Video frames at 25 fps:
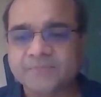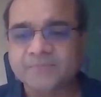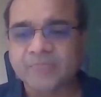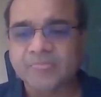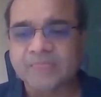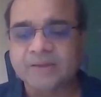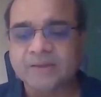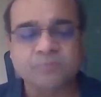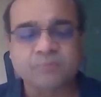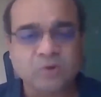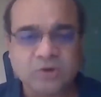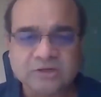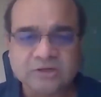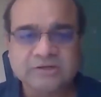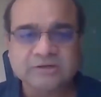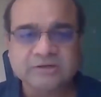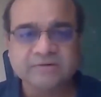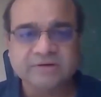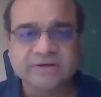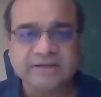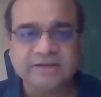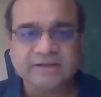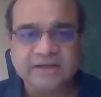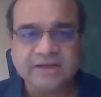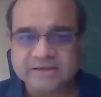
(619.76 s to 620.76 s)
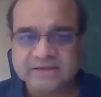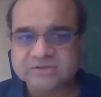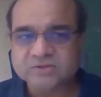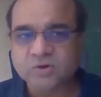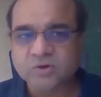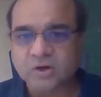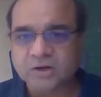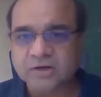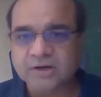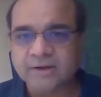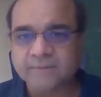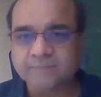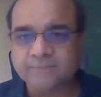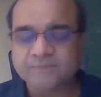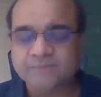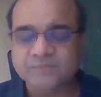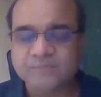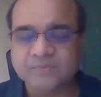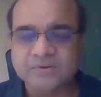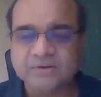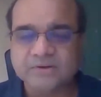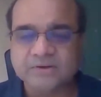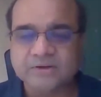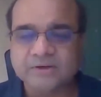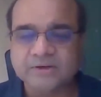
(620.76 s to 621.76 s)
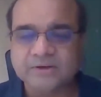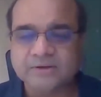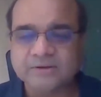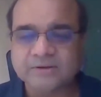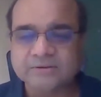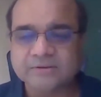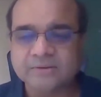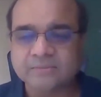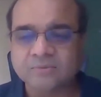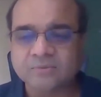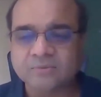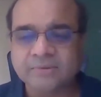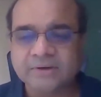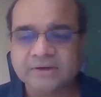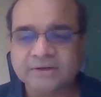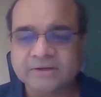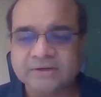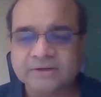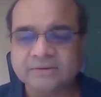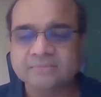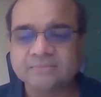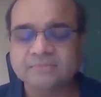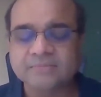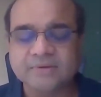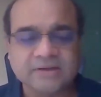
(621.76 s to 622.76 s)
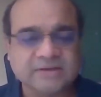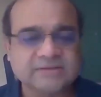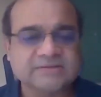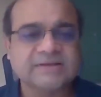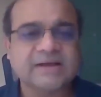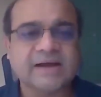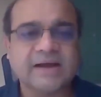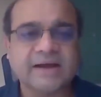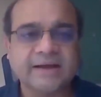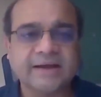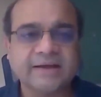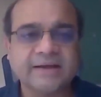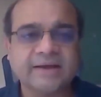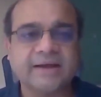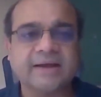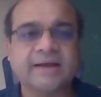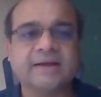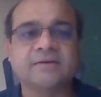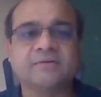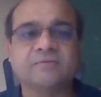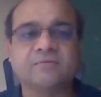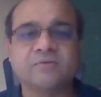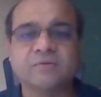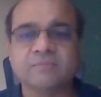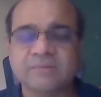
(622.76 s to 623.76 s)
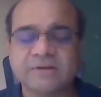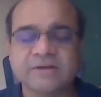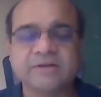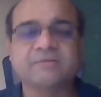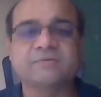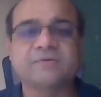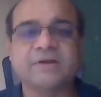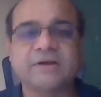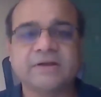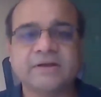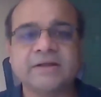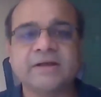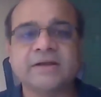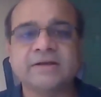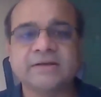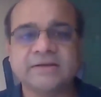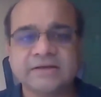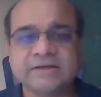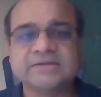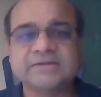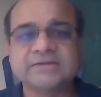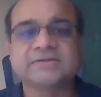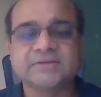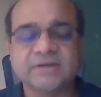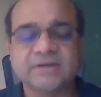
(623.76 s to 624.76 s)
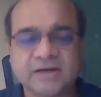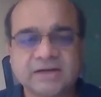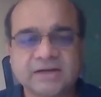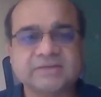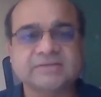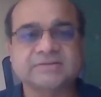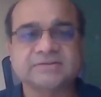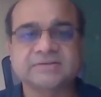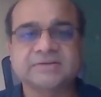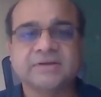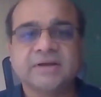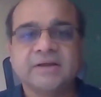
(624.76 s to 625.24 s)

The productivity has gone up, the momentum is high, and we believe India needs us,